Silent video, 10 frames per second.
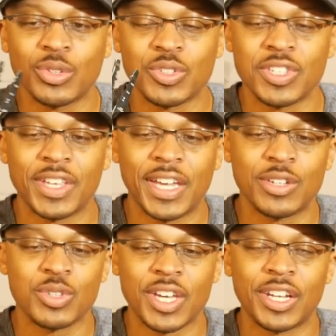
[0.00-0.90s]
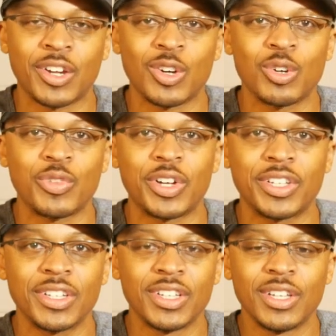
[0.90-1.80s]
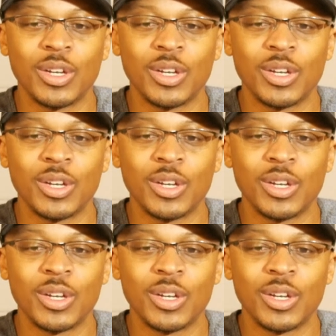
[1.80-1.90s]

You see the handle's got a curve on it,